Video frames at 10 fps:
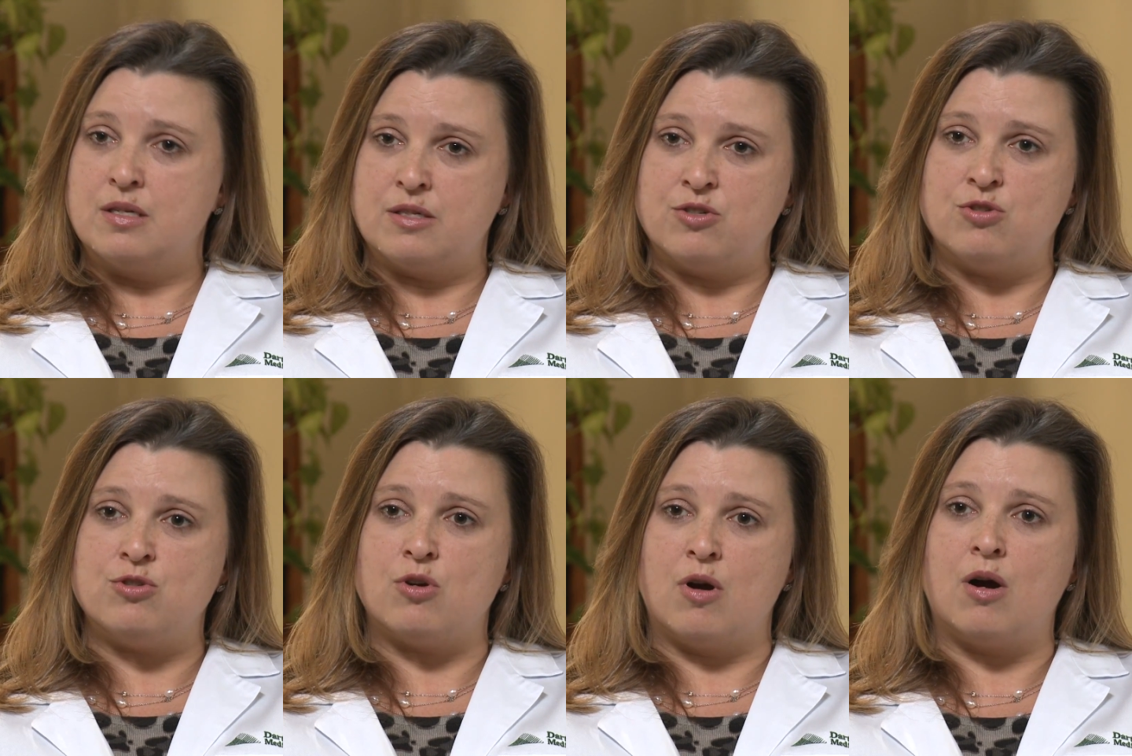such
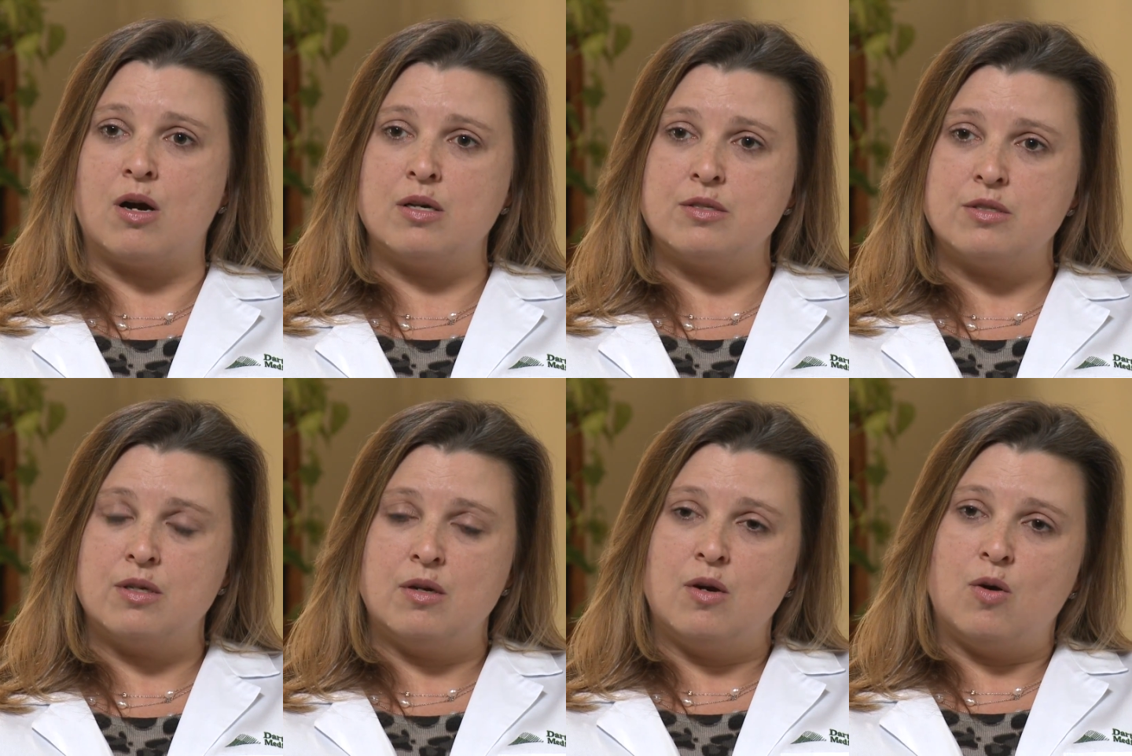as your heart
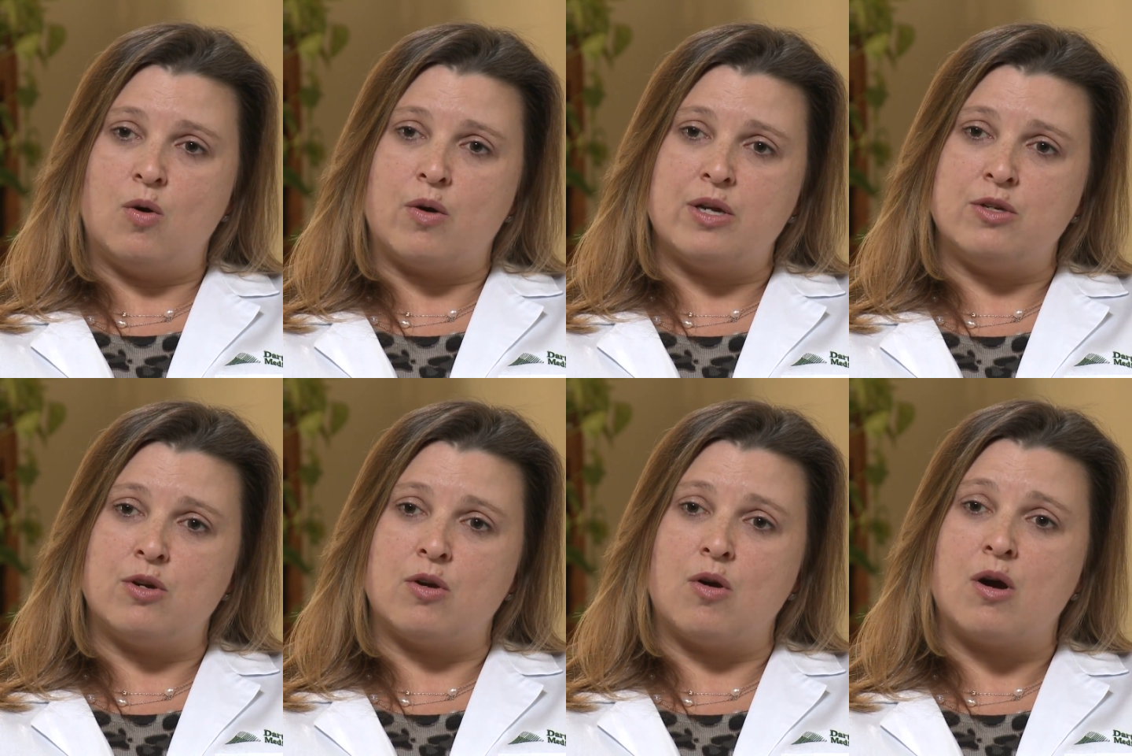or in
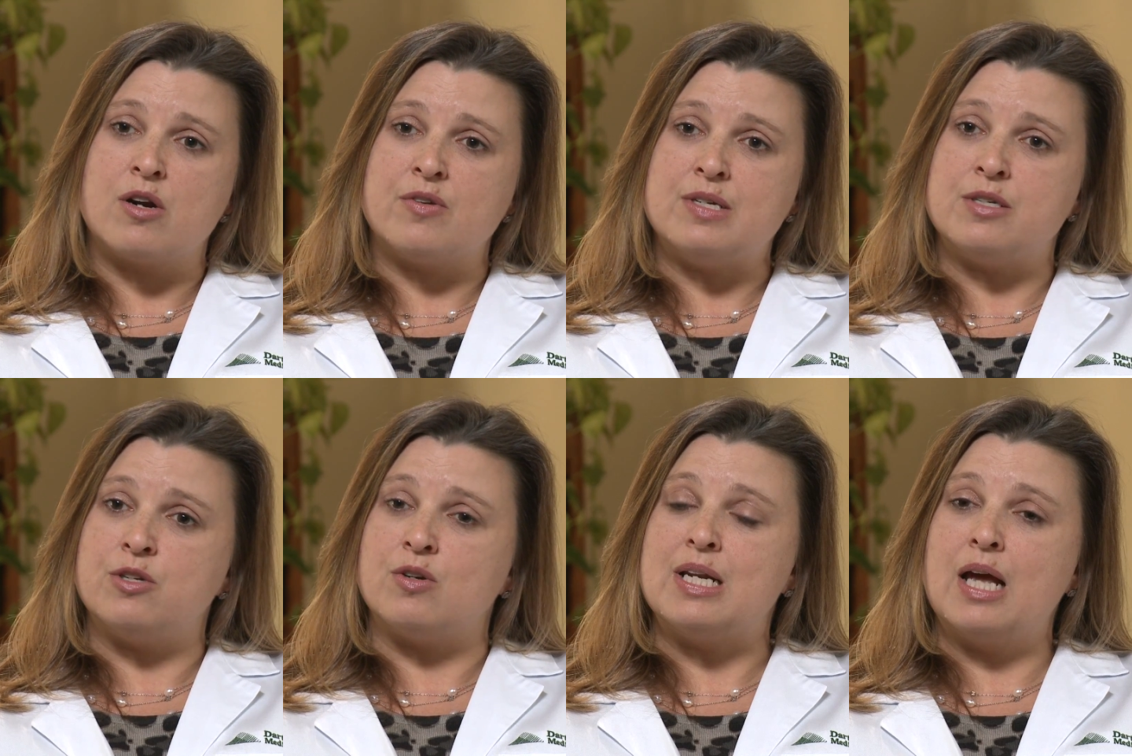your arteries
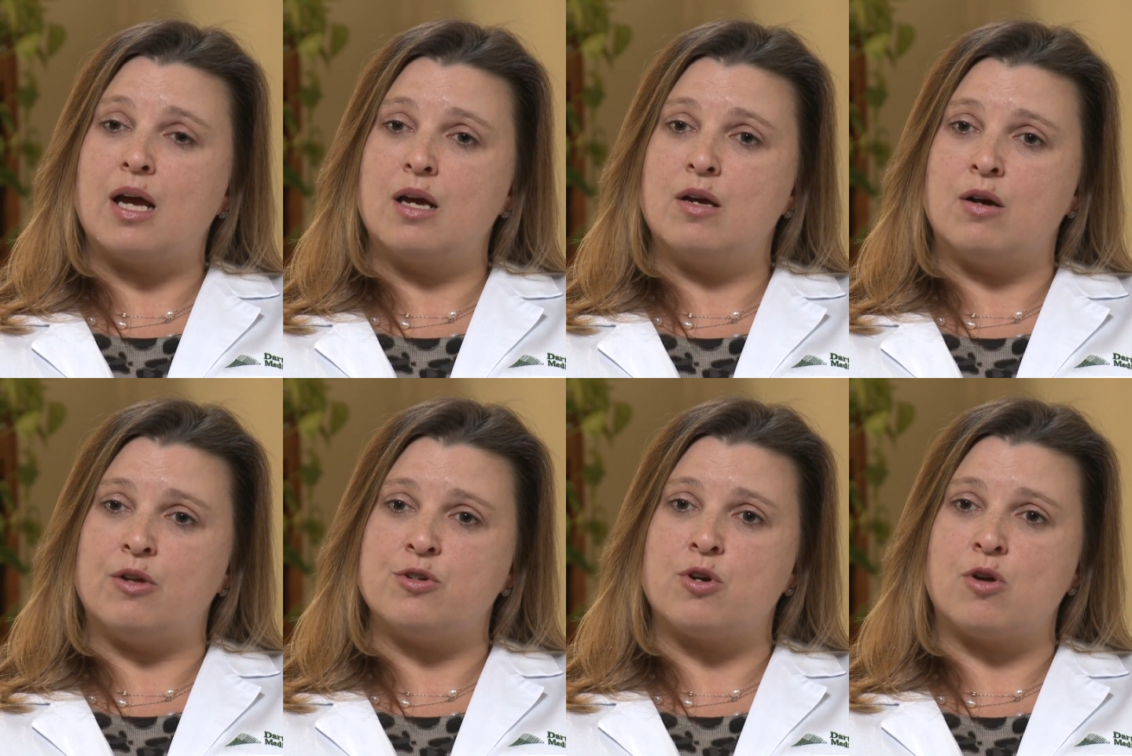in your neck
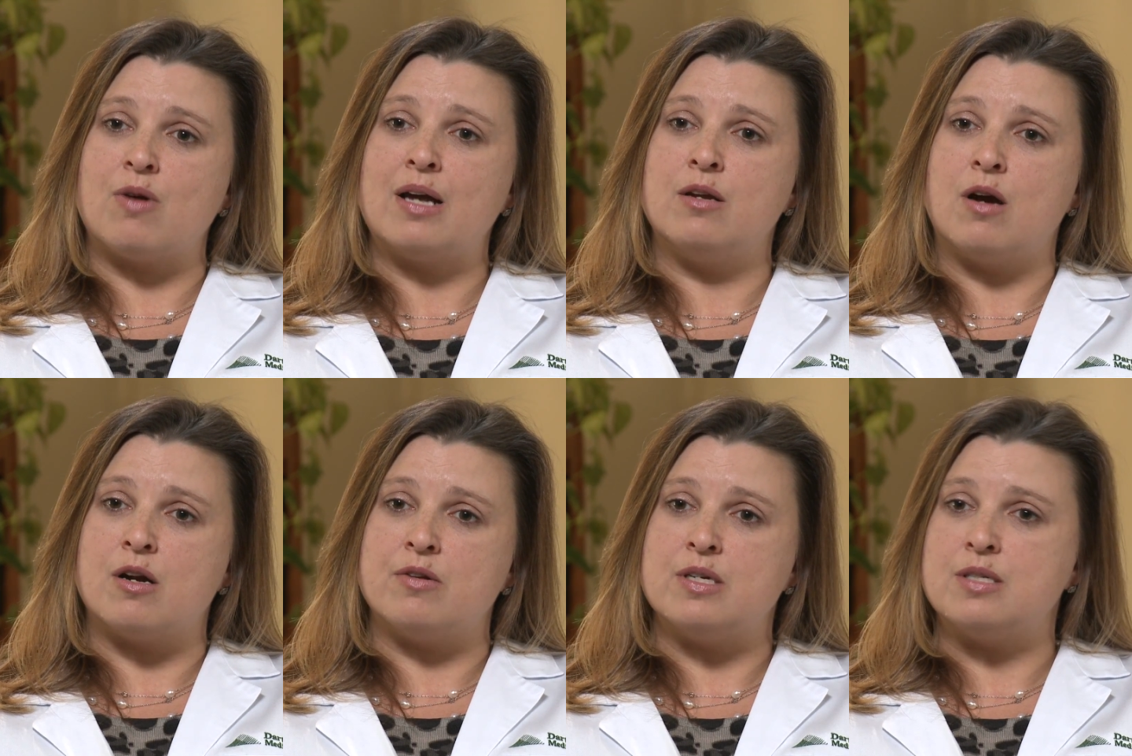called your carotid
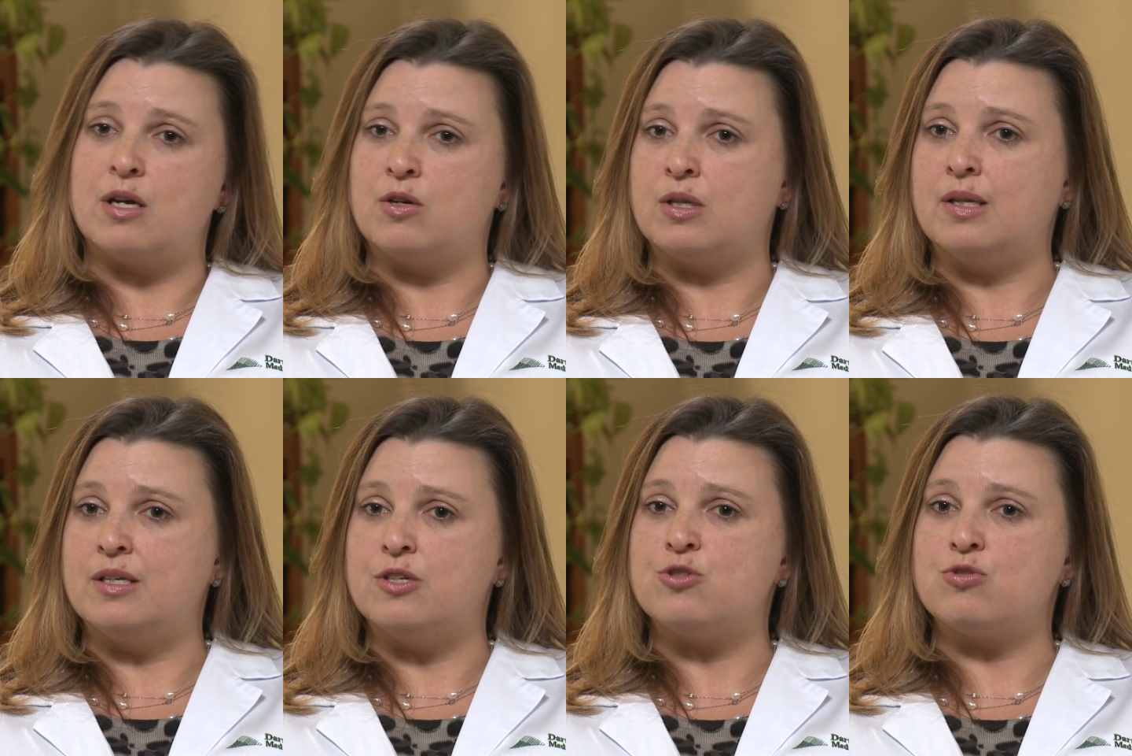arteries that could
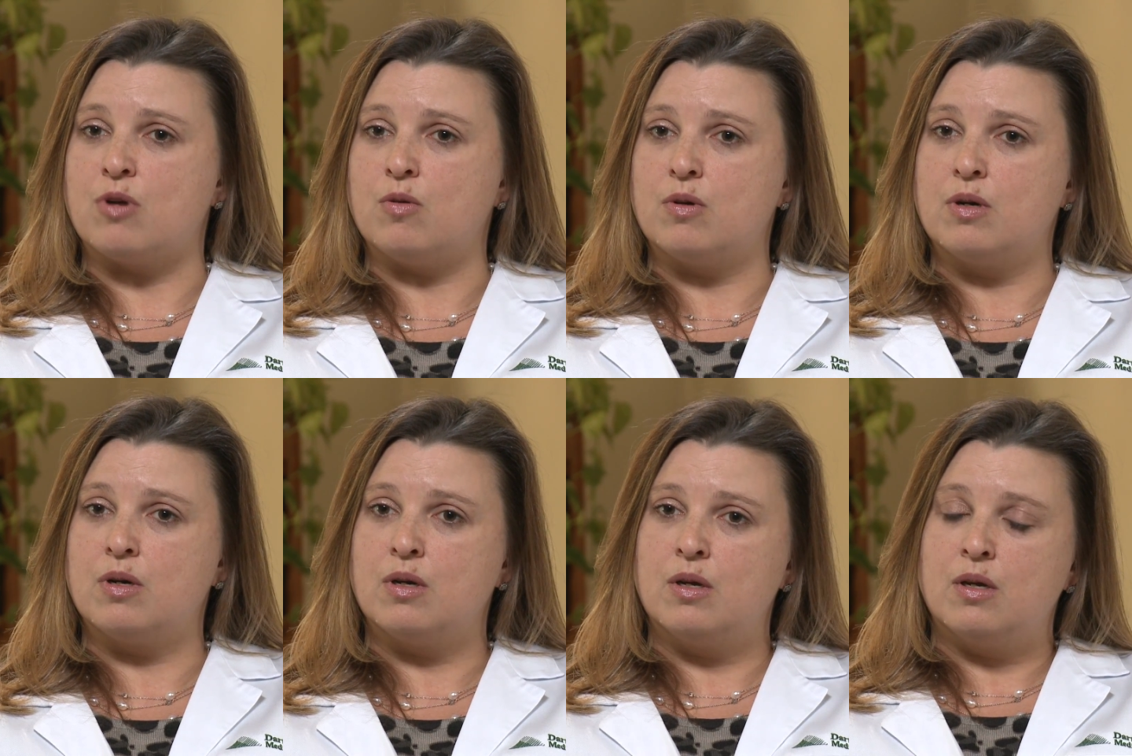lead to stroke.
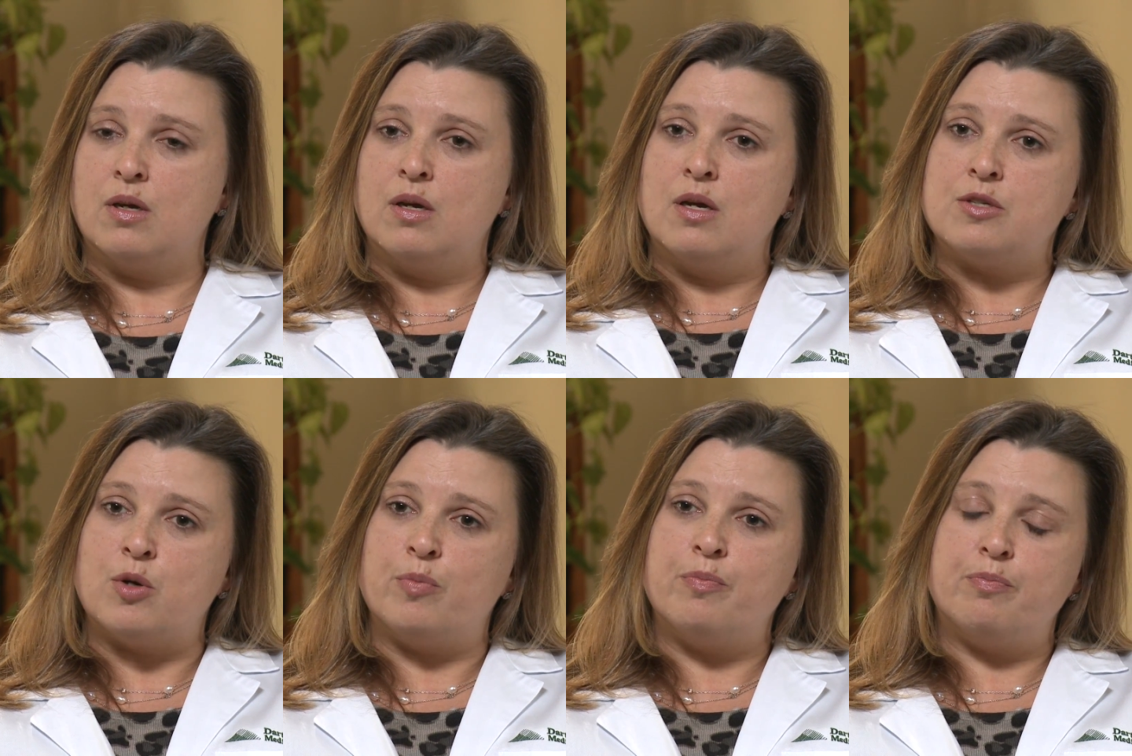
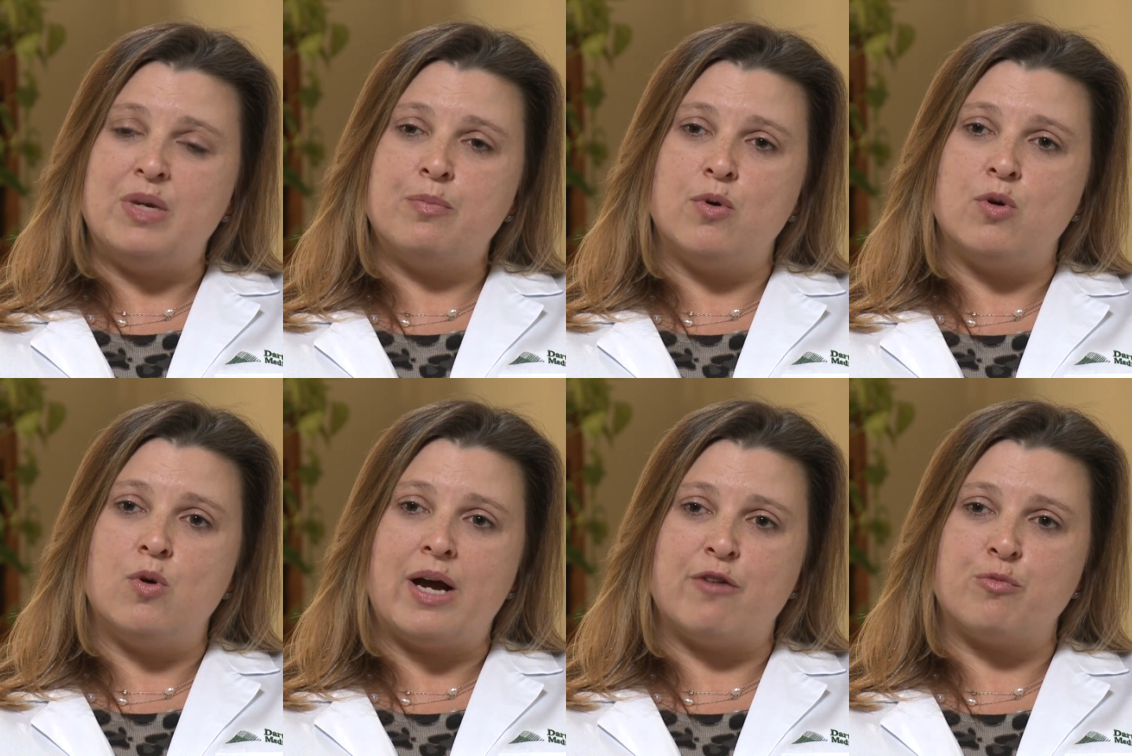So people
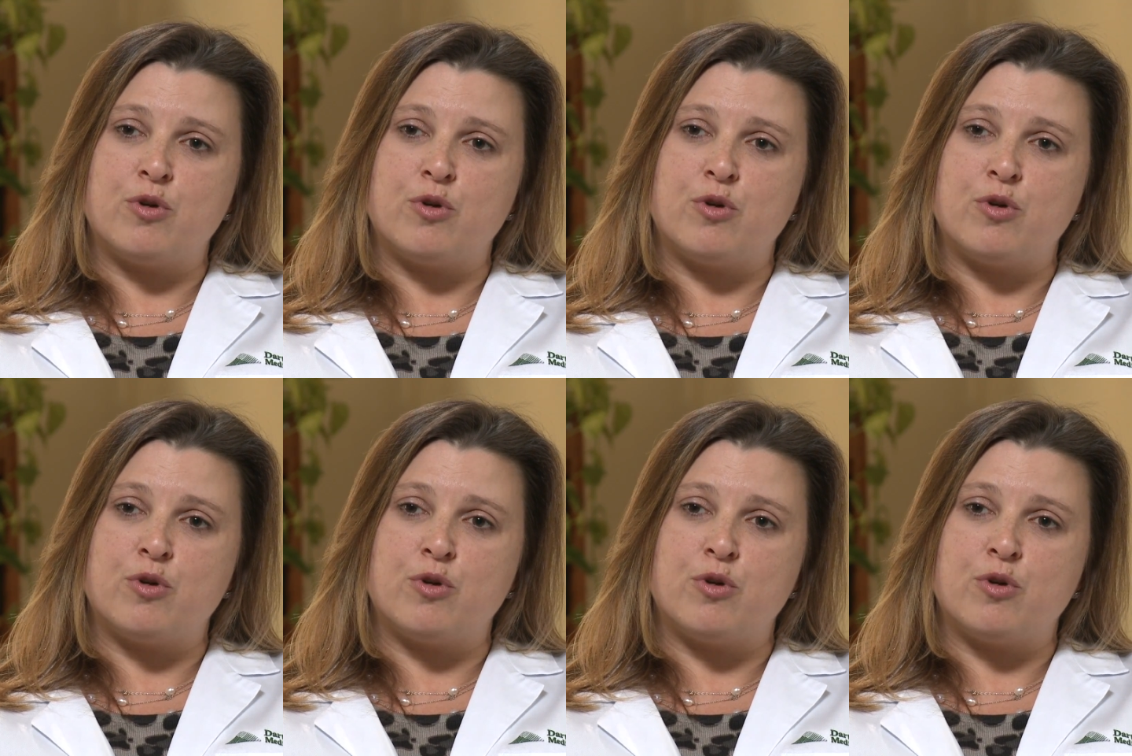who have